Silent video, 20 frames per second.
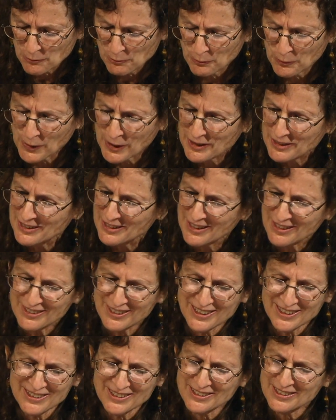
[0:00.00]
but
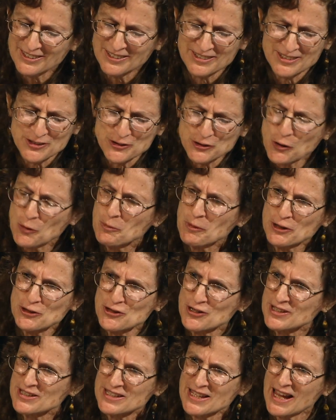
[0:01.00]
it, so much
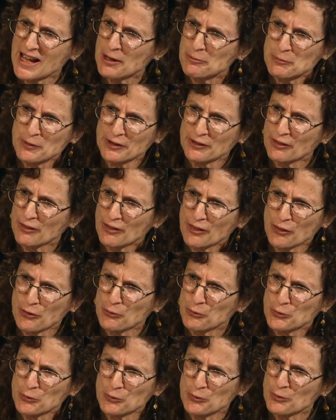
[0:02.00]
has happened
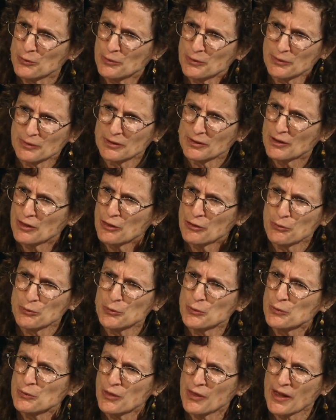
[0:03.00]
through yeah.
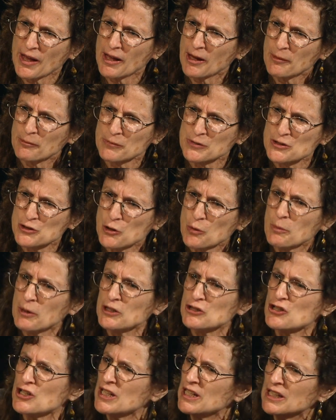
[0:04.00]
through them. So mm-hmm.
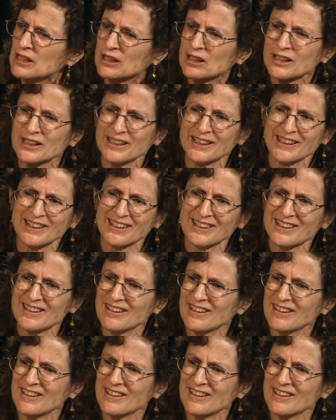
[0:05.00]
much healing.